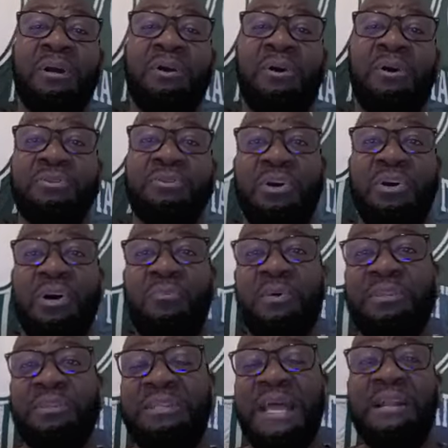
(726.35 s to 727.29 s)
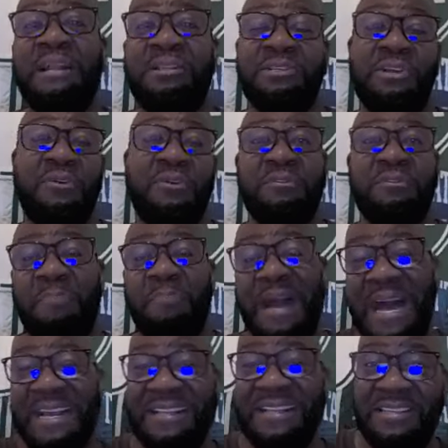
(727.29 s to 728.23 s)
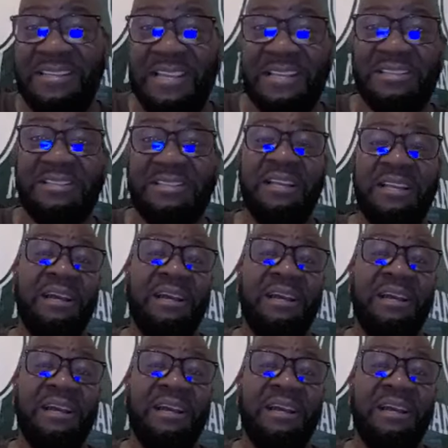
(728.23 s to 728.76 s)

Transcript: goes on with that in terms of politics.